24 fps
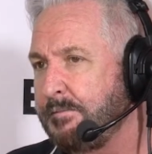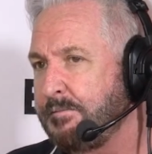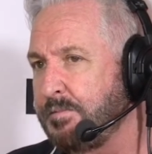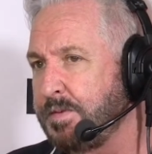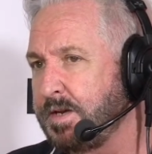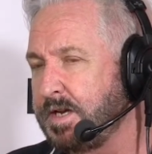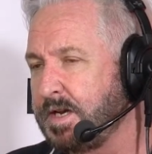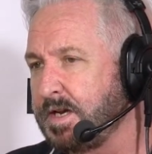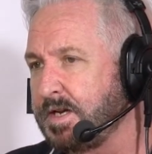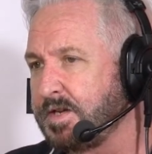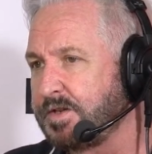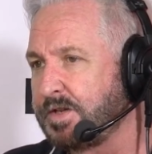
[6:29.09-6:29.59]

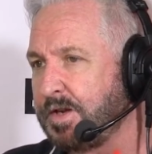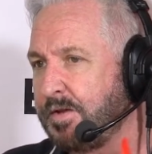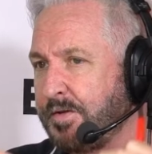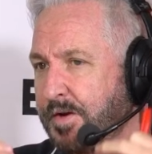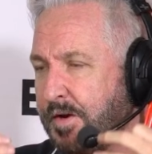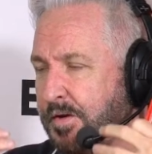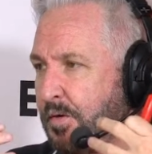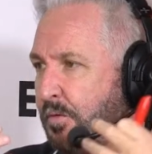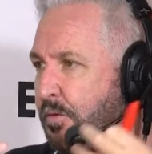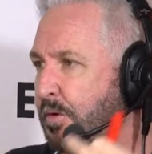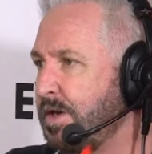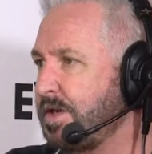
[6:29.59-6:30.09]
Because
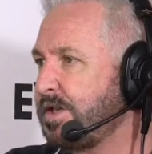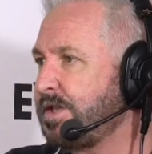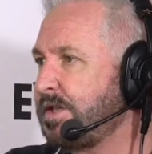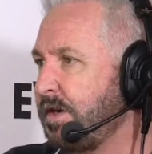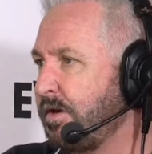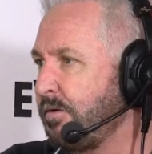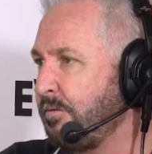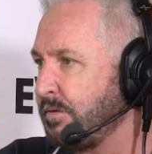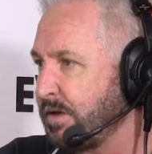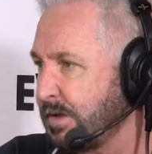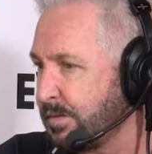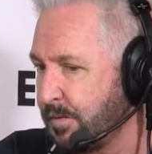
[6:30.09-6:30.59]
they're the ones
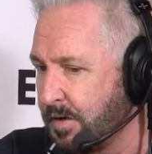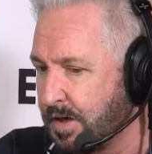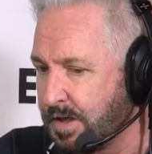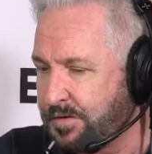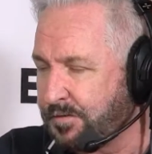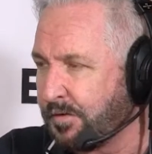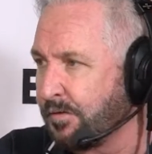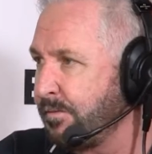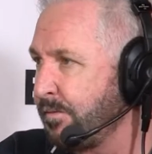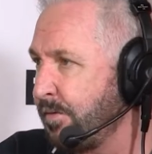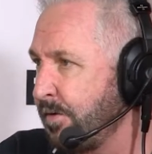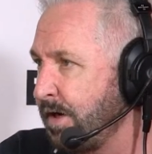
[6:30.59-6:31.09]
that are
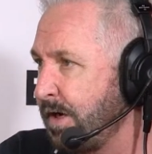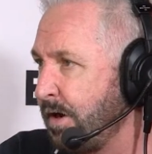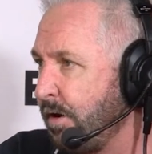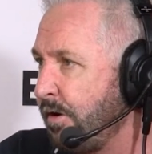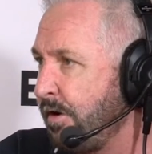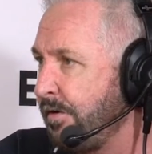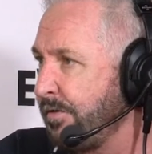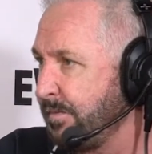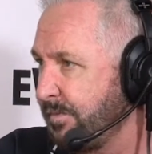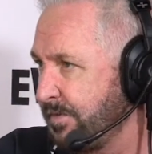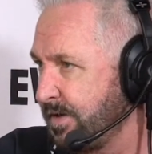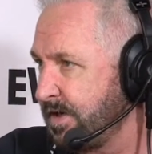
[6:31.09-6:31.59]
responsible for putting
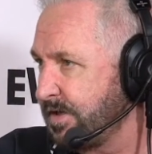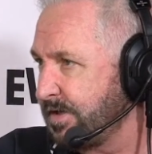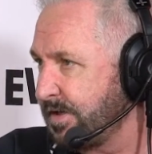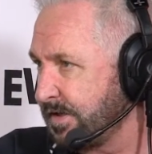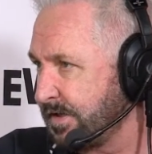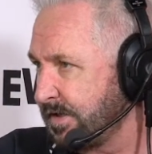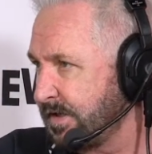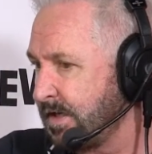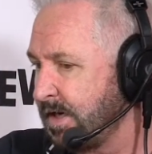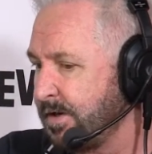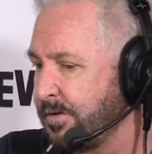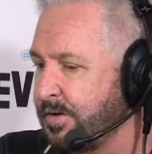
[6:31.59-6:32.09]
all the
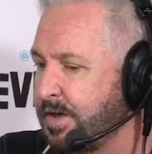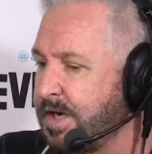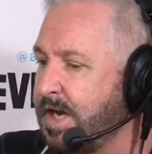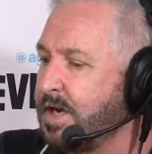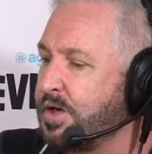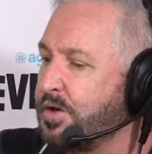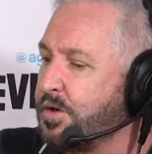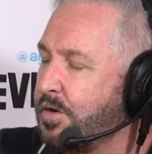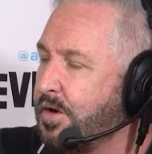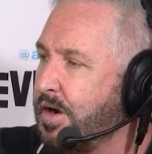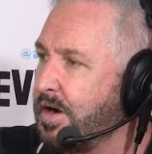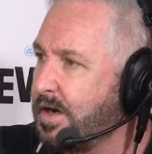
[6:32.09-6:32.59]
pieces together. Yeah,
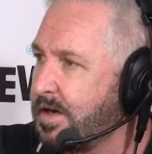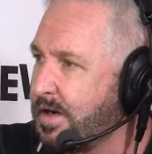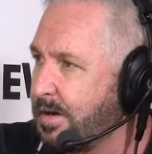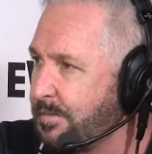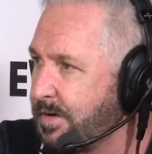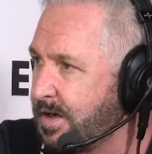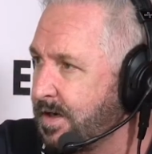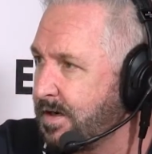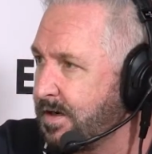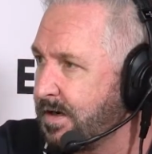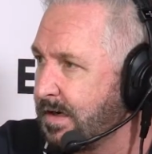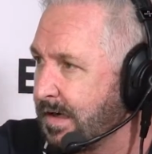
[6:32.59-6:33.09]
you can come
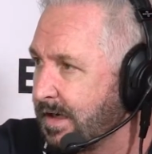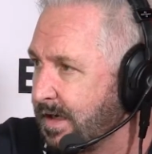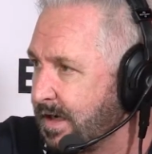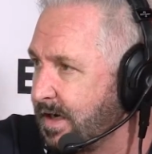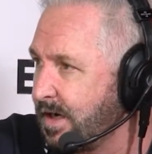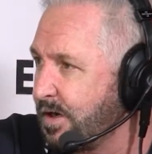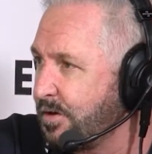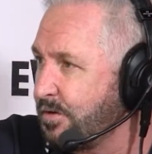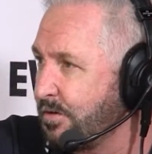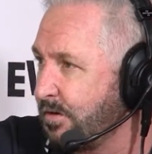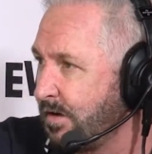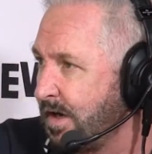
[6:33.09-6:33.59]
in, lay
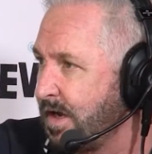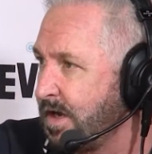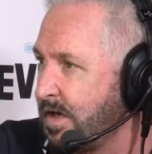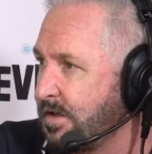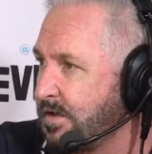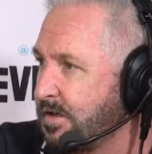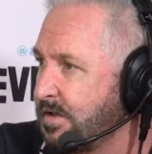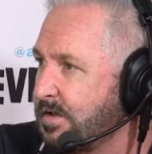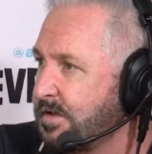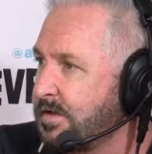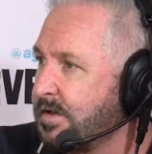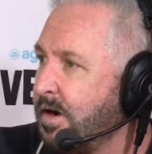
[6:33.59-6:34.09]
down your
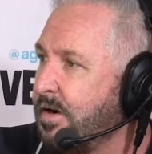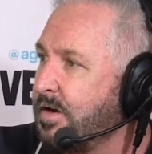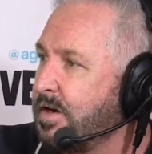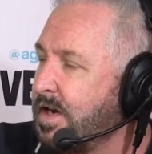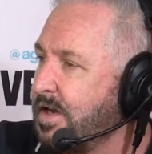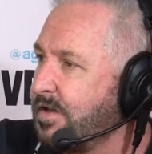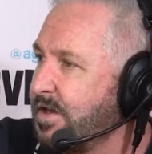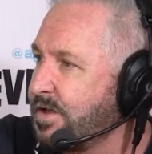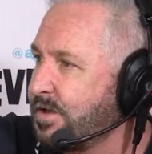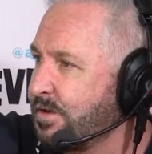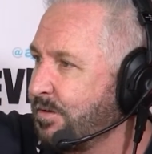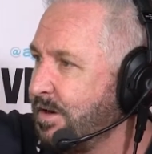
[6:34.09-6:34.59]
lines.
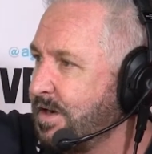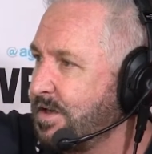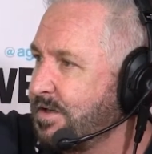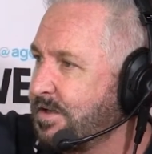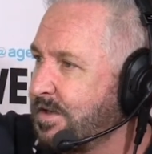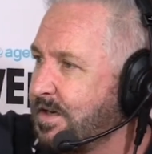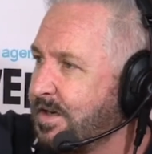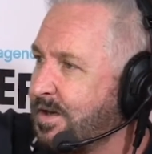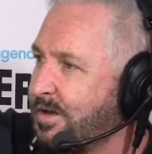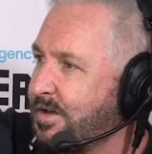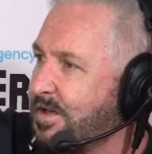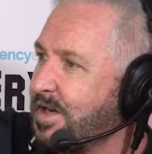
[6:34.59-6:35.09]
Okay, that's great,
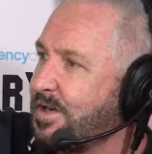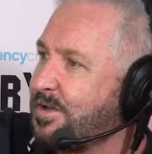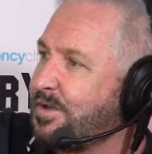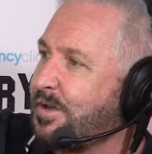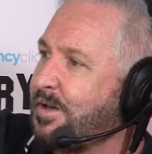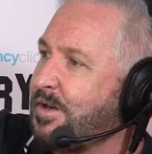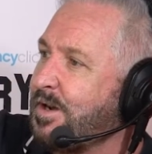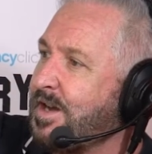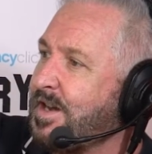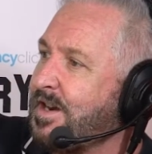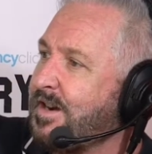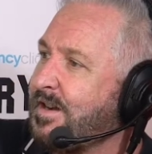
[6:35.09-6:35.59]
Sydney. Thanks a
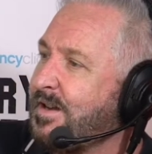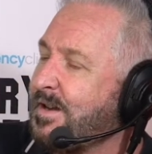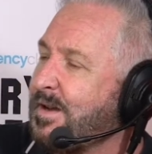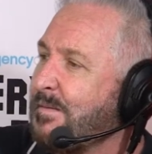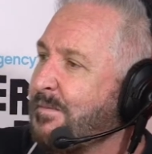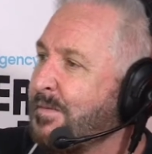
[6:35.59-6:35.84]
lot.